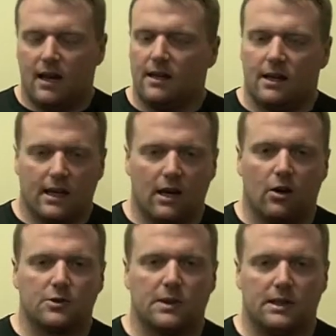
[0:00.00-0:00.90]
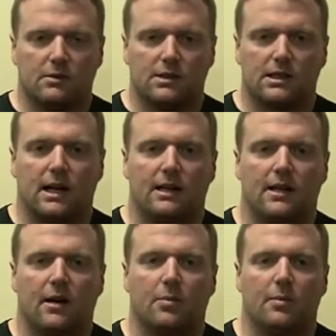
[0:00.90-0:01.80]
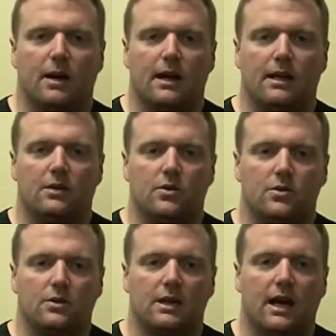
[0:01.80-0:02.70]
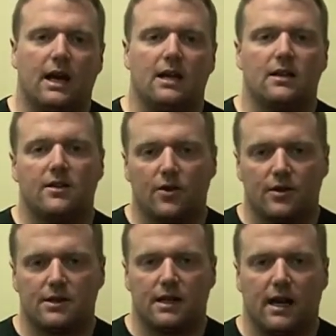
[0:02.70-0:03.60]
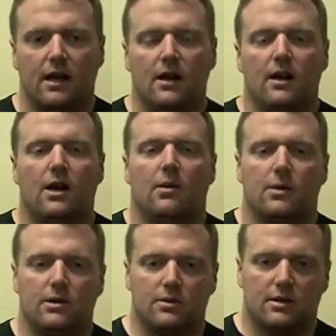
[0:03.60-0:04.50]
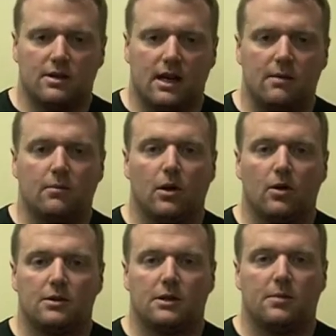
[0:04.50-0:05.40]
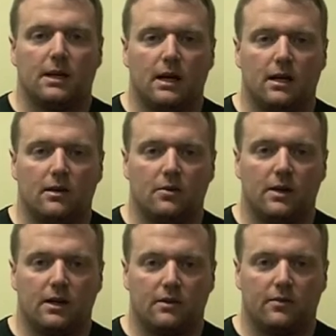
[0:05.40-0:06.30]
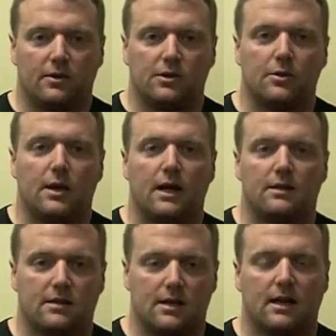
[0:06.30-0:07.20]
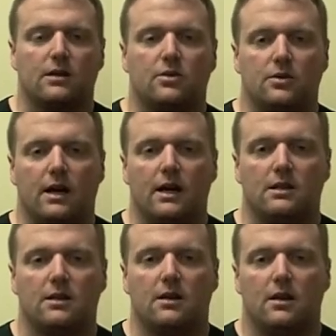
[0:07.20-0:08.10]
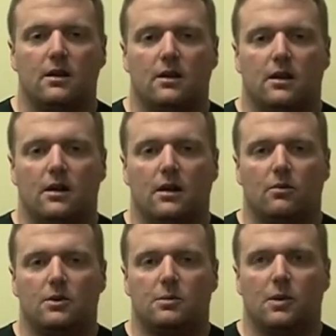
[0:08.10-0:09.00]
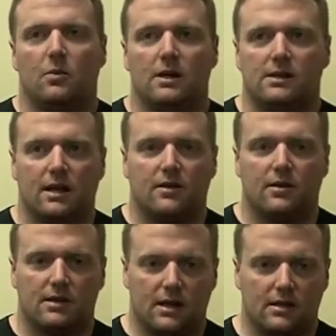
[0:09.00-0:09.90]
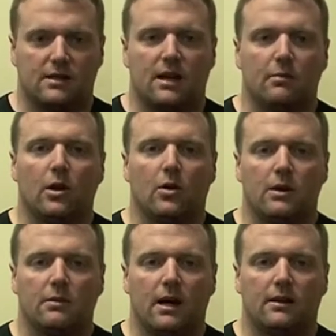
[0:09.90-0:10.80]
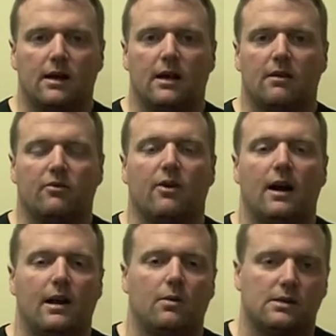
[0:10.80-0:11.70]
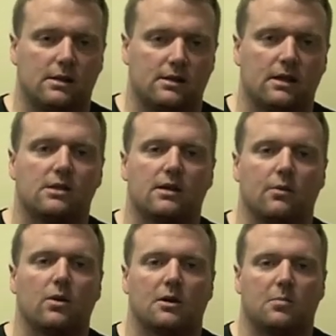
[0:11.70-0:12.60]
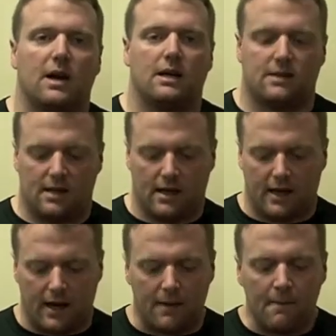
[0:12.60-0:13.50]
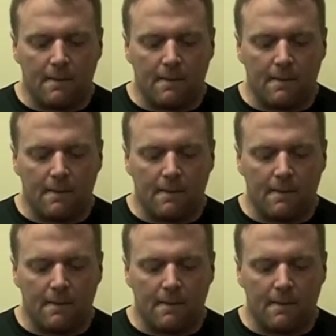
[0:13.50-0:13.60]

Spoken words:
And then again, all we did was slide the upper body Tuesday and Thursday. And we use the same loads at the beginning of the week, the first 2 days, the second 2 days, which would be Wednesday, Thursday, the same loading method, and then Friday was essentially a work capacity day.